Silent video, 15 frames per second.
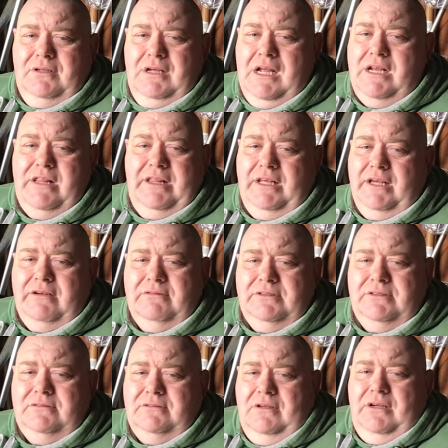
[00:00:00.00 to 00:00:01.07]
anything else
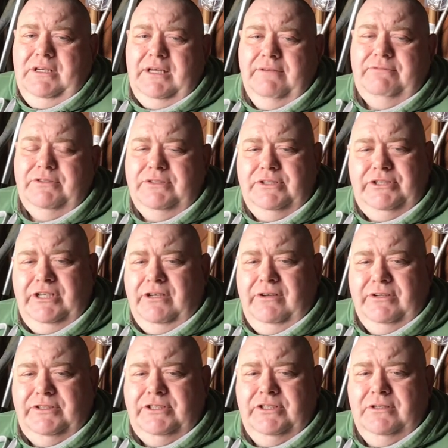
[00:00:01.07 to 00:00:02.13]
I give to the
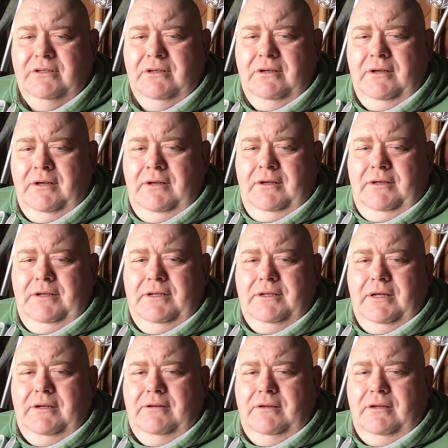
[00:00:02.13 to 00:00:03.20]
church, you
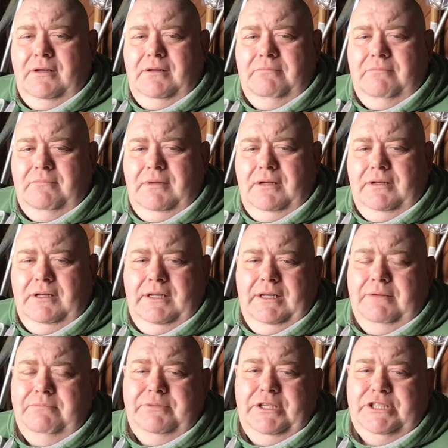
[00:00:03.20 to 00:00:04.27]
know, and let
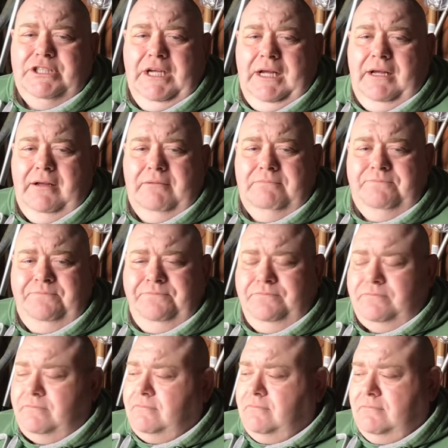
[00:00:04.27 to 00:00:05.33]
them dish it out,
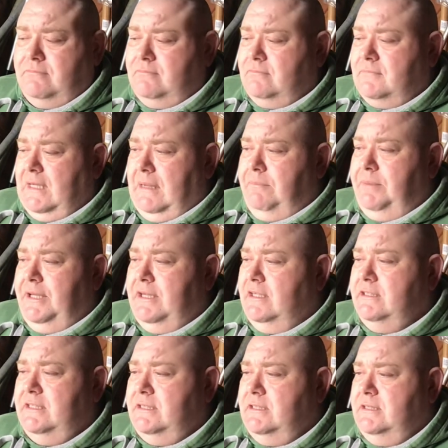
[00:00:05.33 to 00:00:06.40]

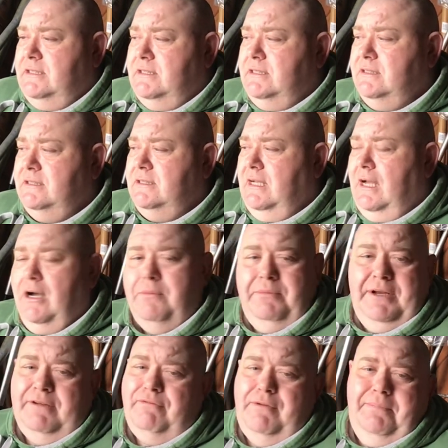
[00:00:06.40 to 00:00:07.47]
because it's helping
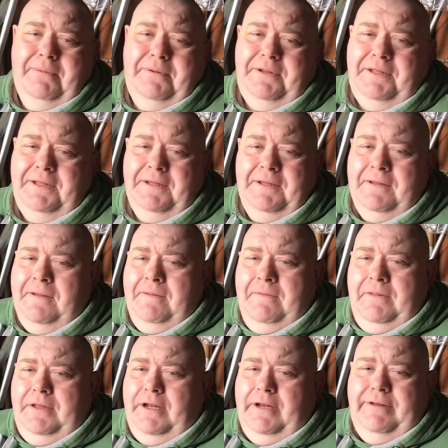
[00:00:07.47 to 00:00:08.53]
everybody.
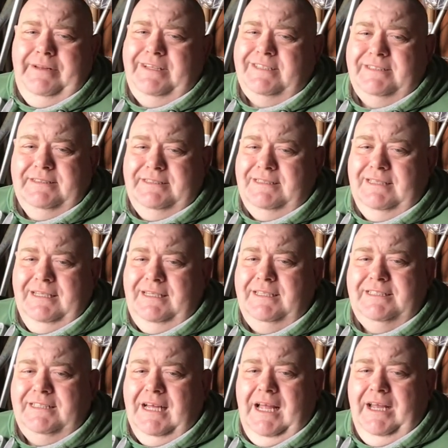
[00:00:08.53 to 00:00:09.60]
Yeah, in this
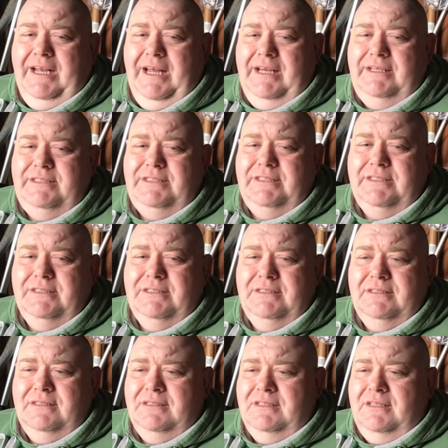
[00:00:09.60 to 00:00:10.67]
day and age,
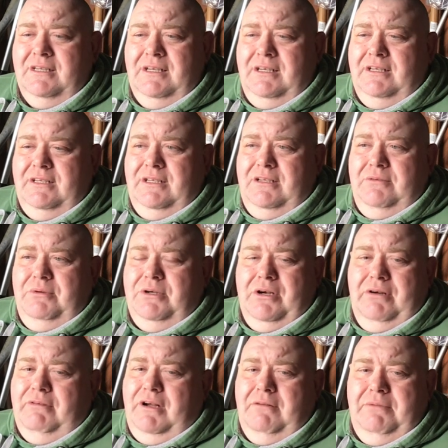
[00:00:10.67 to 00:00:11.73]
we've got
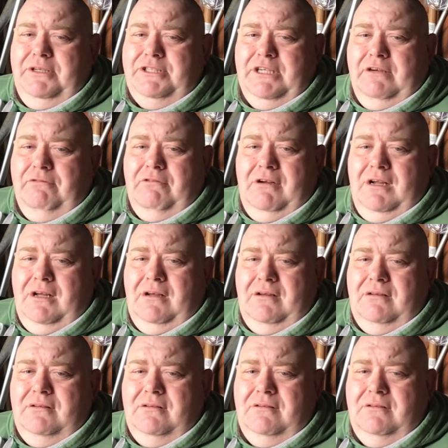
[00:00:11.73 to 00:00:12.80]
to help each other out,
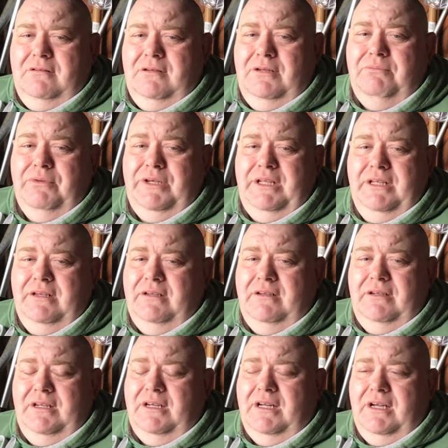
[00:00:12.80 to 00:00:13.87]
haven't we?
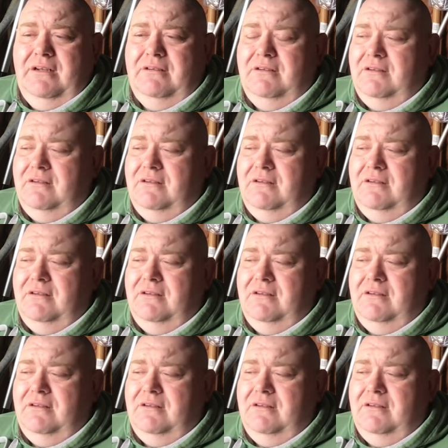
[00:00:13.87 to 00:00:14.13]
You know,